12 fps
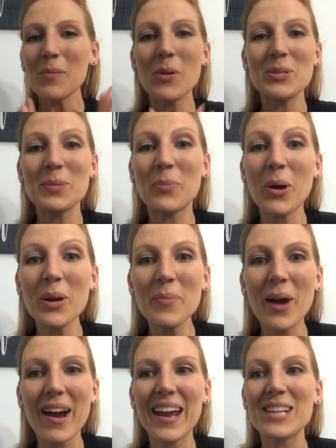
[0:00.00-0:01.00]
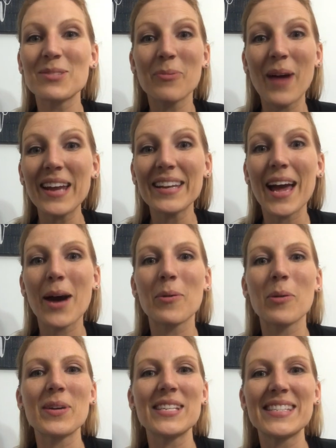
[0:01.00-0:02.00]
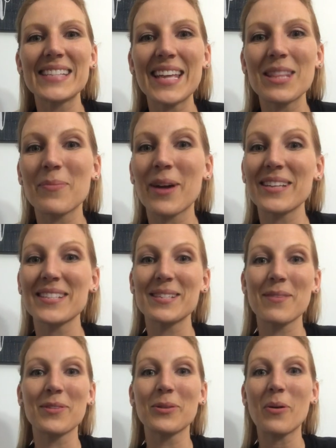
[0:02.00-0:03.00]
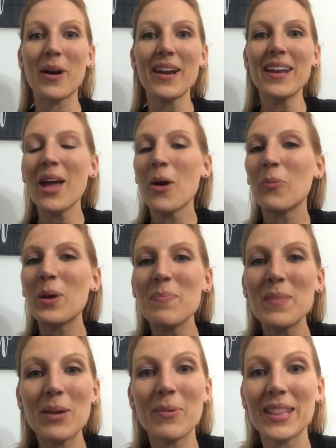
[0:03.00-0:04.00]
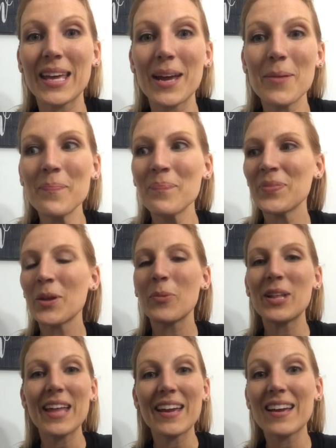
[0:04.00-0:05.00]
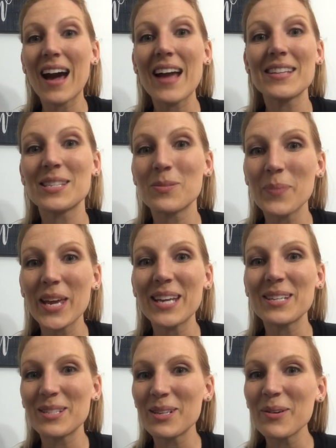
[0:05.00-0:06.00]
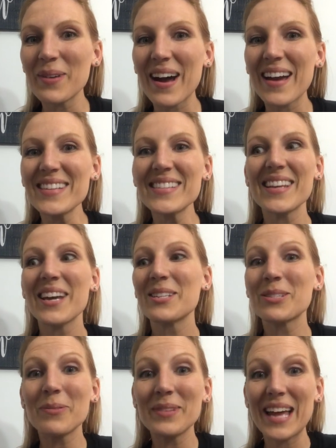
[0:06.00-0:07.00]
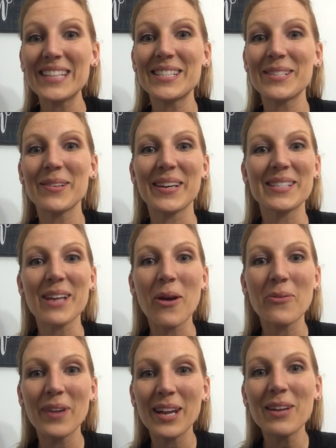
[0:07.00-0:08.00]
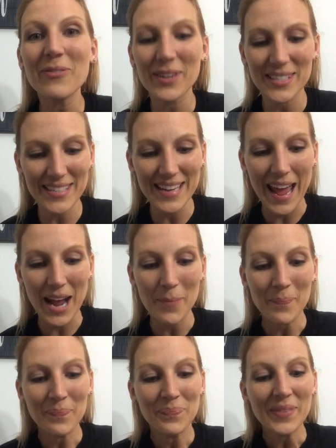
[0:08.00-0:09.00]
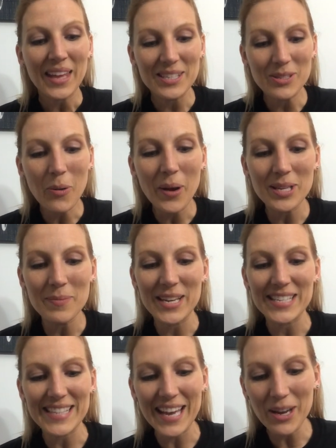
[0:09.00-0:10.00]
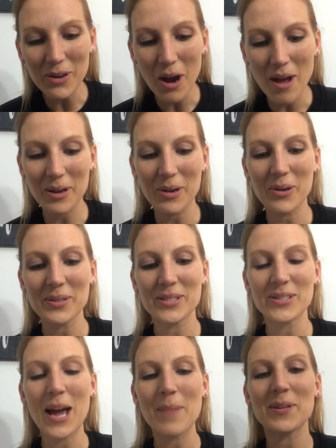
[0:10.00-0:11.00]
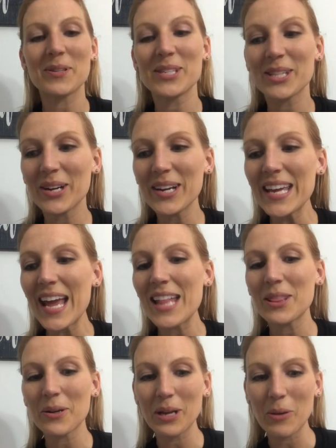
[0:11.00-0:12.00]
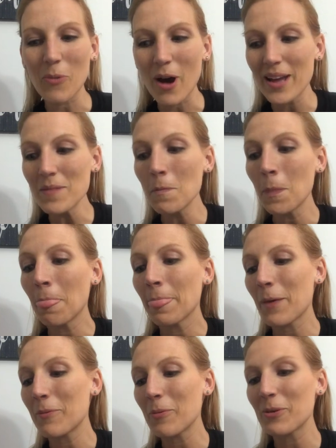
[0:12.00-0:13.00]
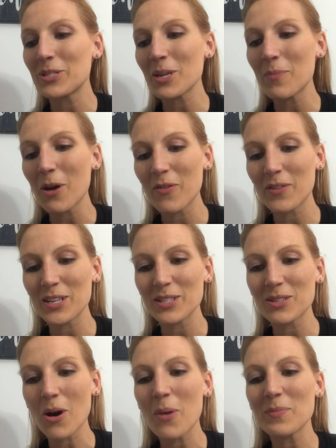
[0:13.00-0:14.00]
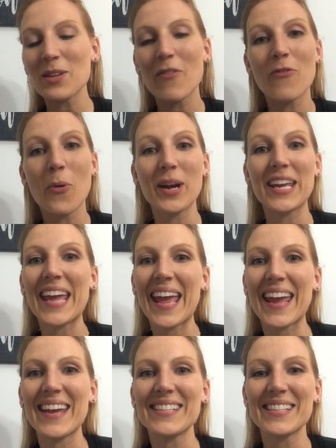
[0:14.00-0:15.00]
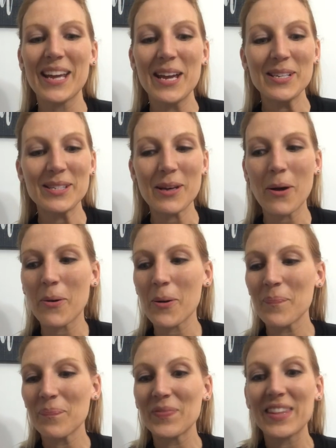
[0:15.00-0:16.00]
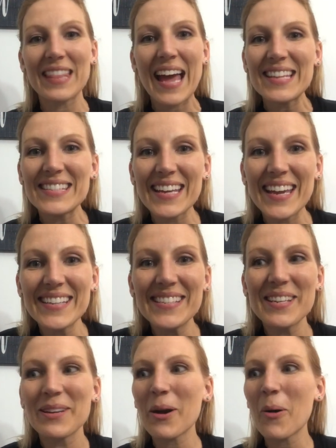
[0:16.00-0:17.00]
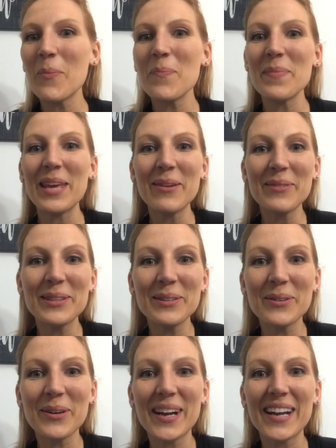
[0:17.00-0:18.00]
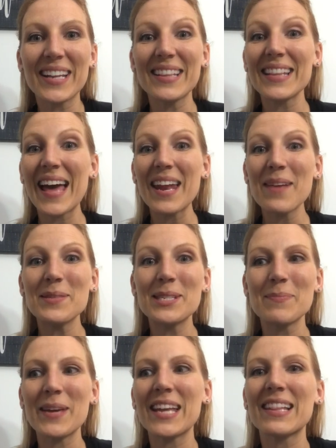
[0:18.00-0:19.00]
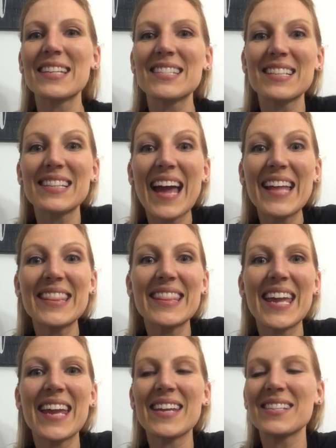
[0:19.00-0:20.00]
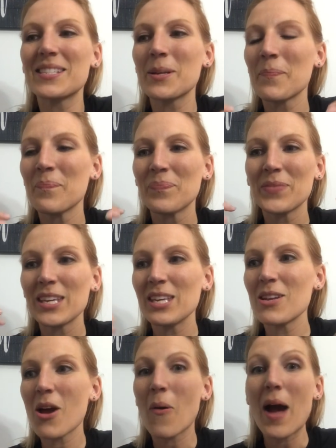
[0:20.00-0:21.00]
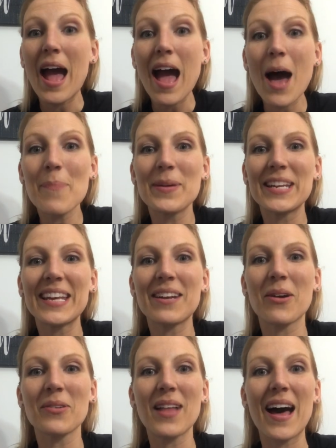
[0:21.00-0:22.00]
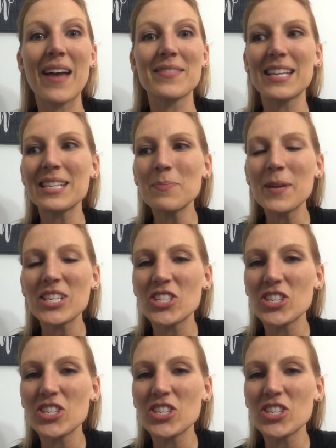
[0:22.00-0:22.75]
most important part is right now where we sit in the presence of the Lord. We meet with Him. We let God speak to us. So let's do this. Our reading for today is going to be Second Chronicles chapters 30 and 31. Then we will jump over to Psalms 48. So that's it. Go meet with the Lord. Let Him speak. Let's let things, you know, happen in our lives. Let's be